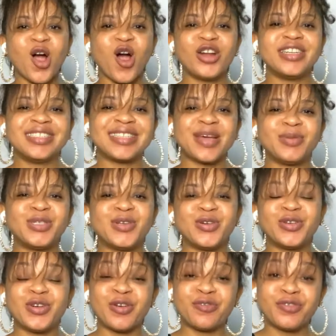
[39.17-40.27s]
On this
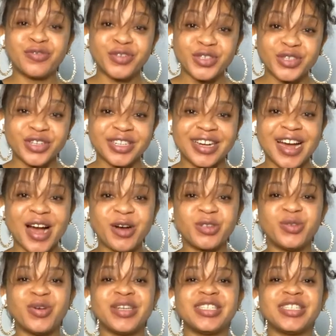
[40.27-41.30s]
episode of Reviews on the Couch, we are